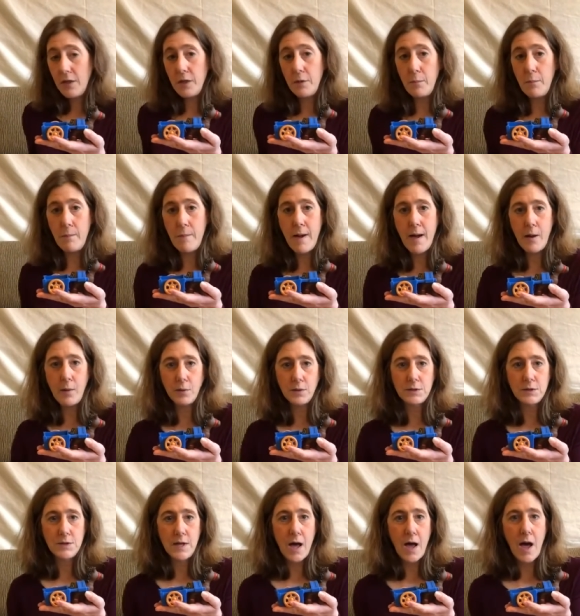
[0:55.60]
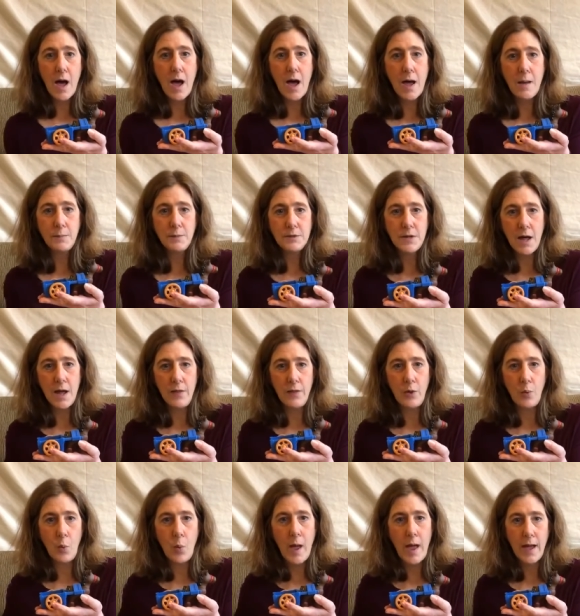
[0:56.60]
the mouse hopped on
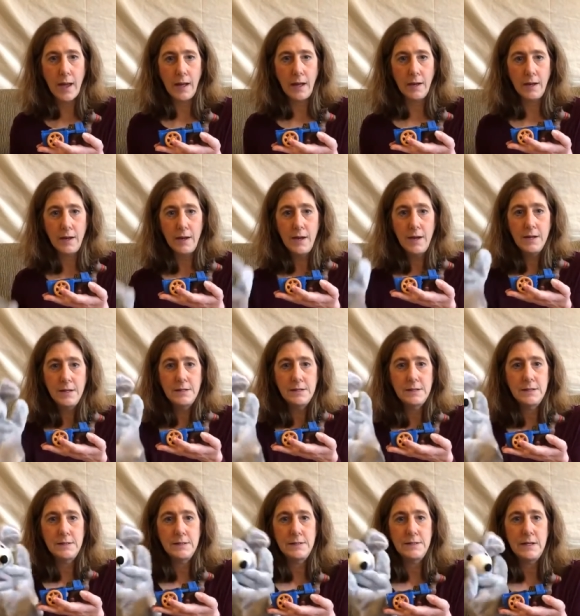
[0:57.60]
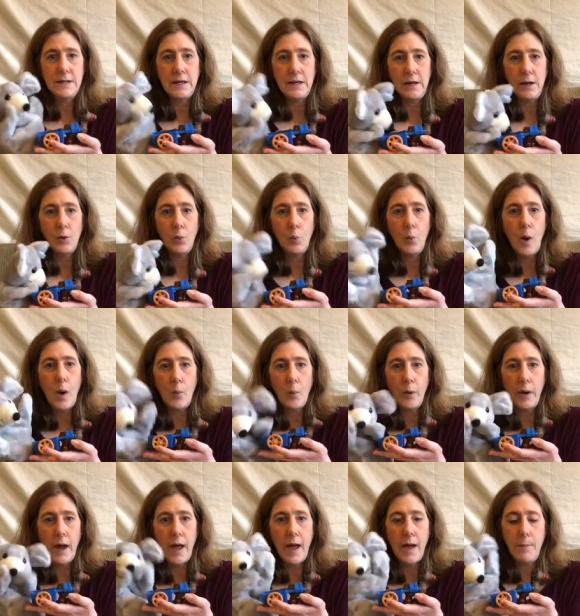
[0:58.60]
the wagon to see what
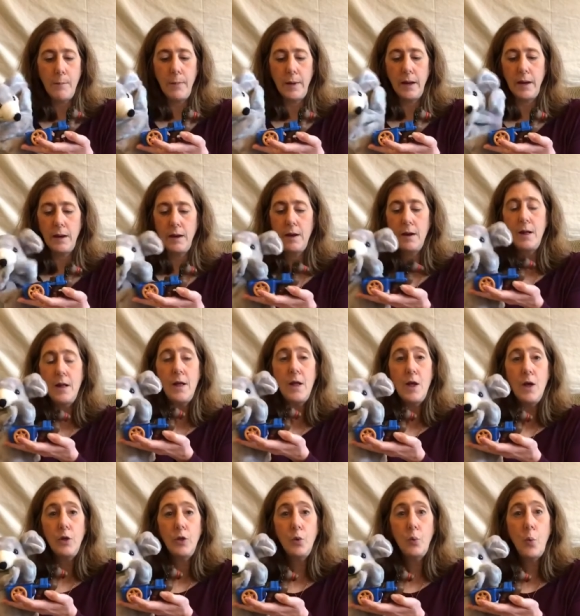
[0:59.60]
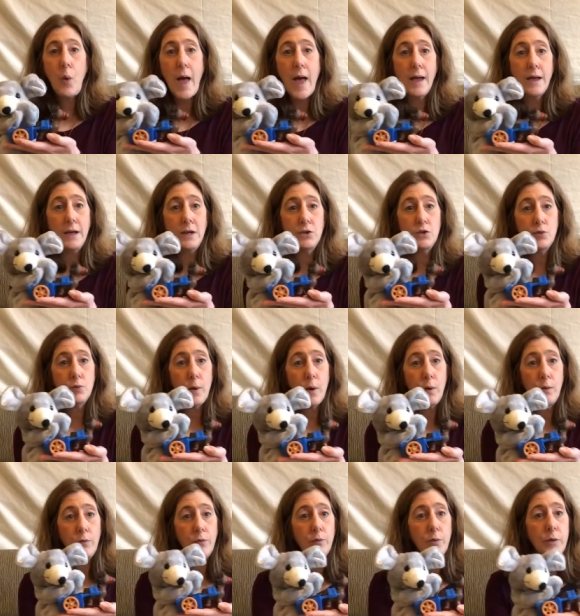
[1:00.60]
would happen. The wagon
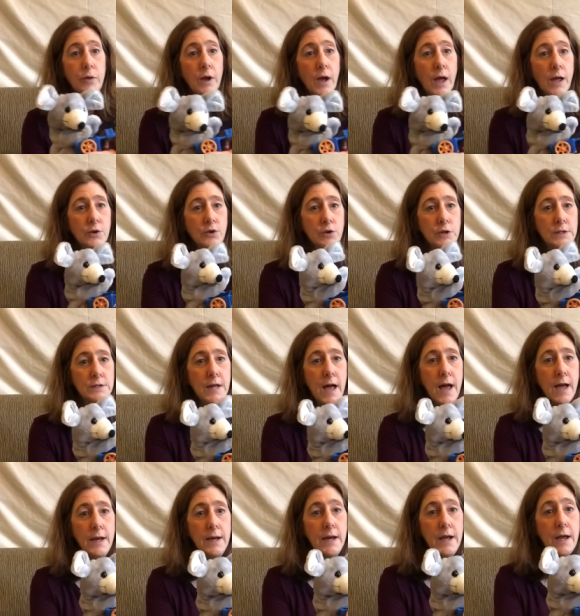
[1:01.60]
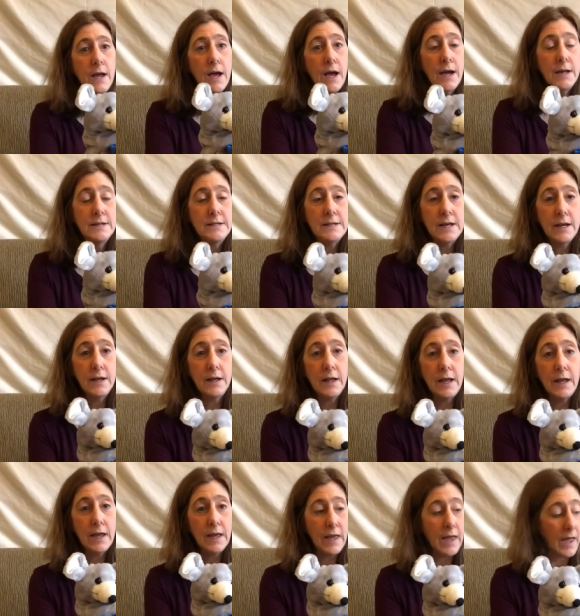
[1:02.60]
drove through the countryside until
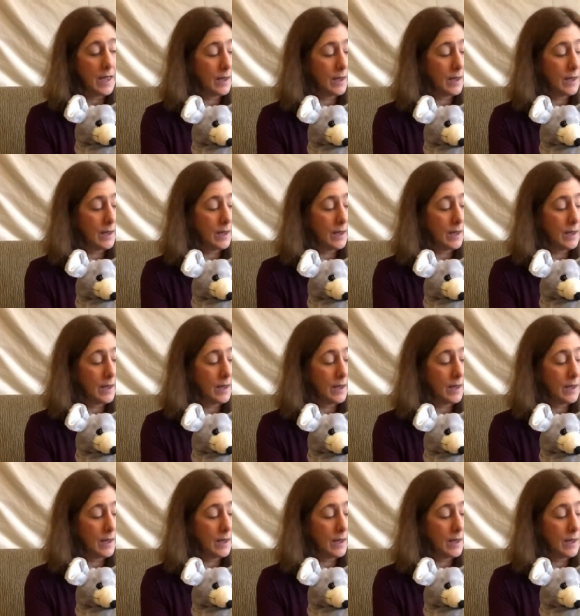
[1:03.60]
it